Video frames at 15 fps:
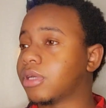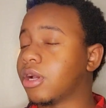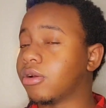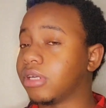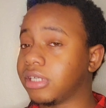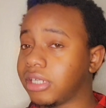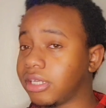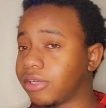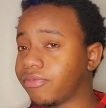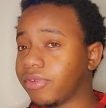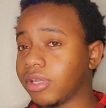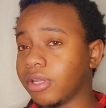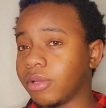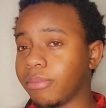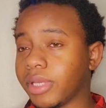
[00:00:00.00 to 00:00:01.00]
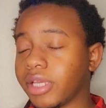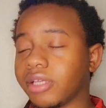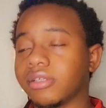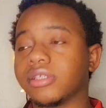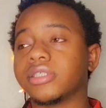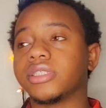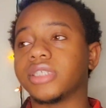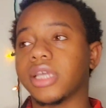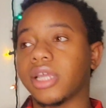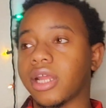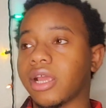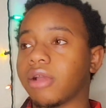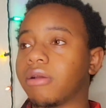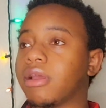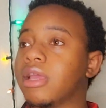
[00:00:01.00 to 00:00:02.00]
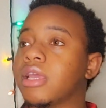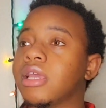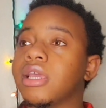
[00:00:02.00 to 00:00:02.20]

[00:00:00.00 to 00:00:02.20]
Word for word: Hold it in for a little bit. Take it out.